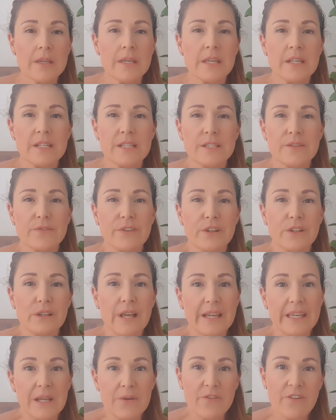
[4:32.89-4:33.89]
just feel
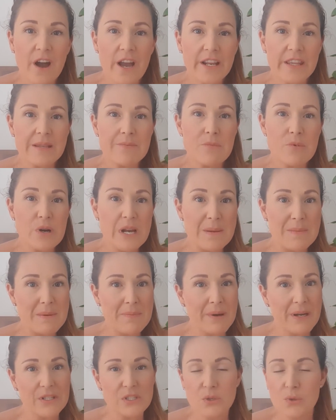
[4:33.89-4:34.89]
like you're fine in the morning, but
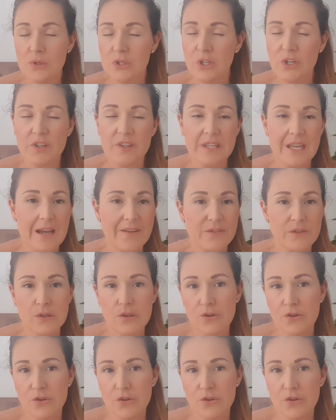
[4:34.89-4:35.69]
by 2 o'clock in the afternoon,